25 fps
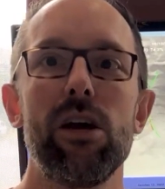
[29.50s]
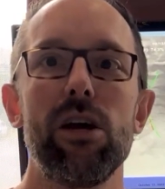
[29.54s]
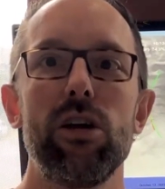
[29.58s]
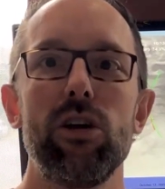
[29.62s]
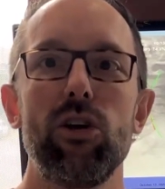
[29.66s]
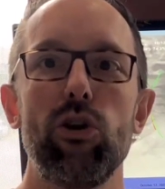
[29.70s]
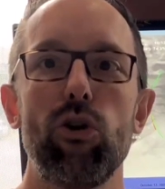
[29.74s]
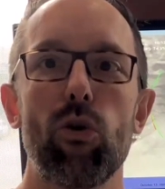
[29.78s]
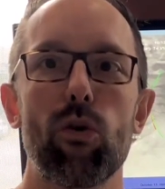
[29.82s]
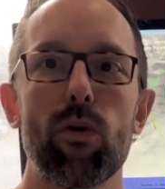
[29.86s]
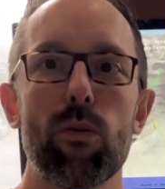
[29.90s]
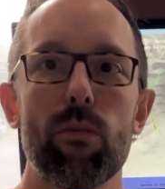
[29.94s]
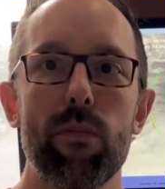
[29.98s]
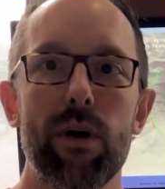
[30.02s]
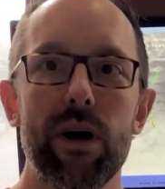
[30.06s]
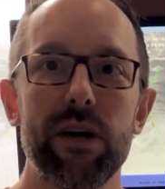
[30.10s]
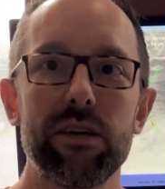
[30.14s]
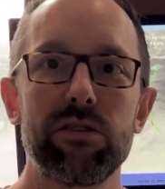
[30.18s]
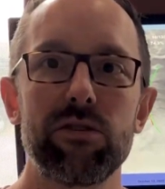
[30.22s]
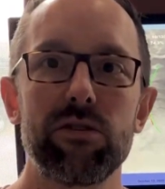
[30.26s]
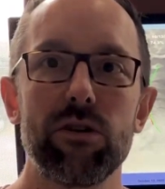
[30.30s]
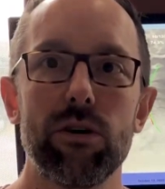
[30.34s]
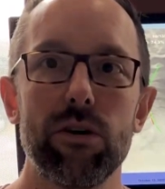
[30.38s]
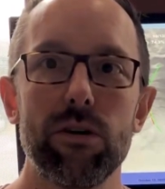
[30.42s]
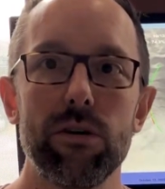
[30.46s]
your
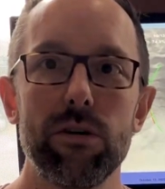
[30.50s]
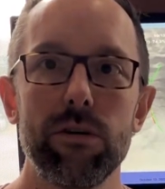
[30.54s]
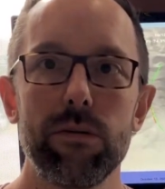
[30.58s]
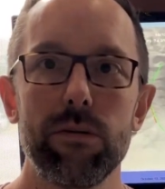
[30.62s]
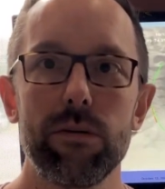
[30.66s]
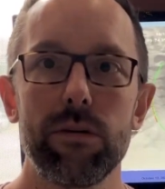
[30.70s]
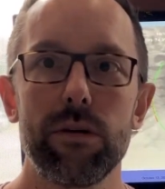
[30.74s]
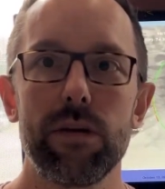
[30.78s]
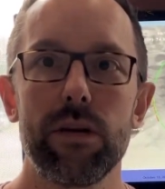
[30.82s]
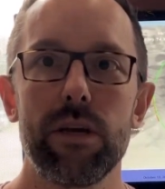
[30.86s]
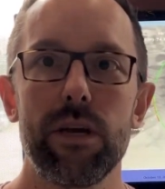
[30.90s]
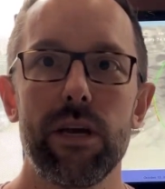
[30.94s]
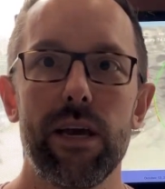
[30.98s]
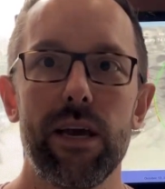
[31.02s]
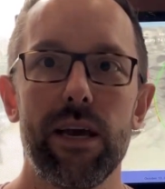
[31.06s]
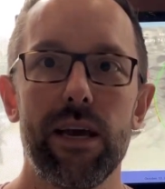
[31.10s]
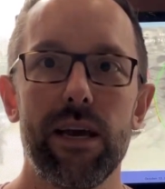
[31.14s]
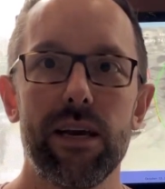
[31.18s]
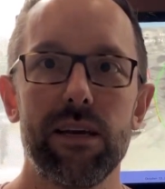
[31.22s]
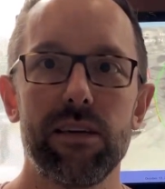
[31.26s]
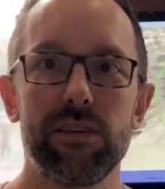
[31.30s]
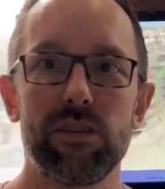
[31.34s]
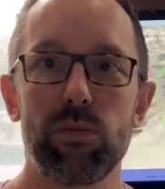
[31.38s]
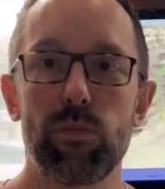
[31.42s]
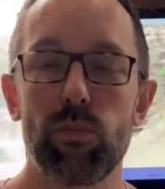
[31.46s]
muscle
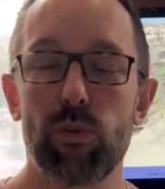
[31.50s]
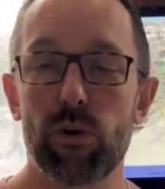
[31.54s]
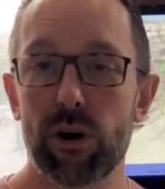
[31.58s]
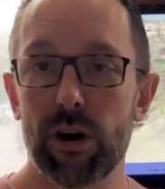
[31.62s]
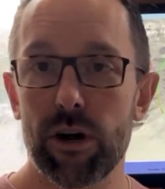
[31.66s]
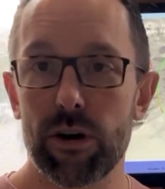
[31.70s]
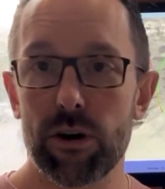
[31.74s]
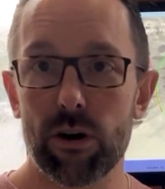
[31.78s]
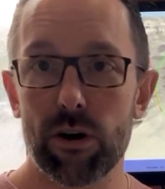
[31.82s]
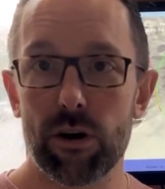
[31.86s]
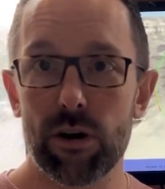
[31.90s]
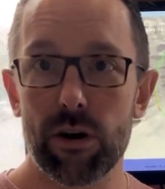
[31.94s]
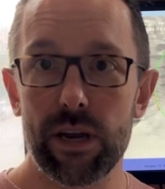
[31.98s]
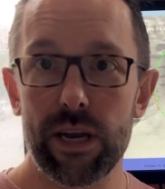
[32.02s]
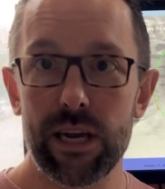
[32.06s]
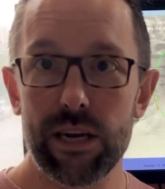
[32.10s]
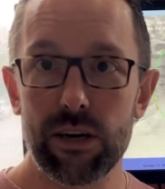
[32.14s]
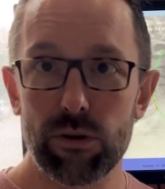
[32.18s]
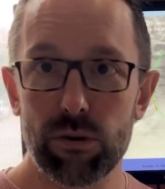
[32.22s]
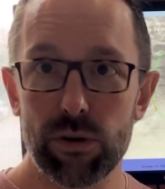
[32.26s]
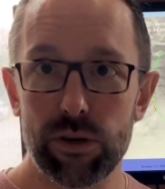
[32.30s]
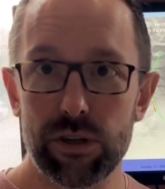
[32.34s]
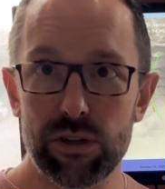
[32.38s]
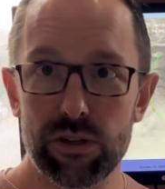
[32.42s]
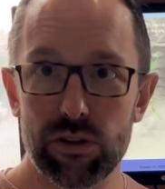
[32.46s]
is put under
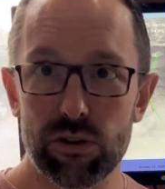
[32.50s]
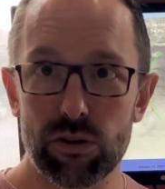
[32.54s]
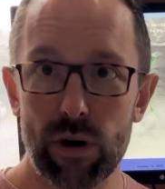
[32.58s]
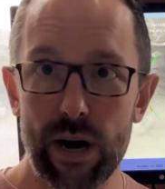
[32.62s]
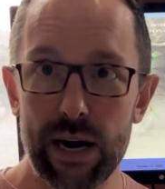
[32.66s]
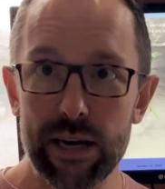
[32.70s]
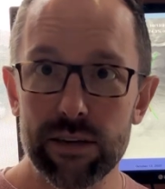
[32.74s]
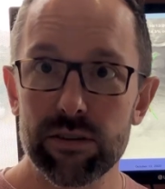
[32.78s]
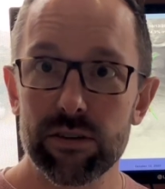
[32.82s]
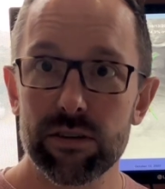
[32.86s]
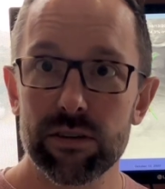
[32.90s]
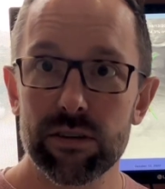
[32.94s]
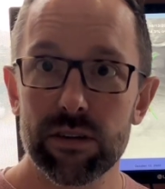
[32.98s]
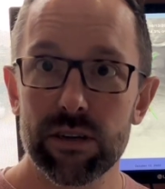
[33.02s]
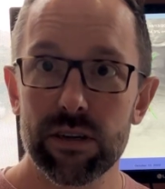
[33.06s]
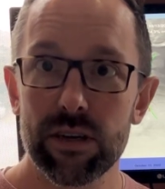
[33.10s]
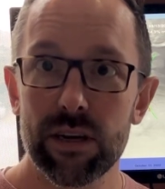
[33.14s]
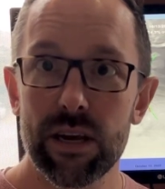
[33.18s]
increased stress,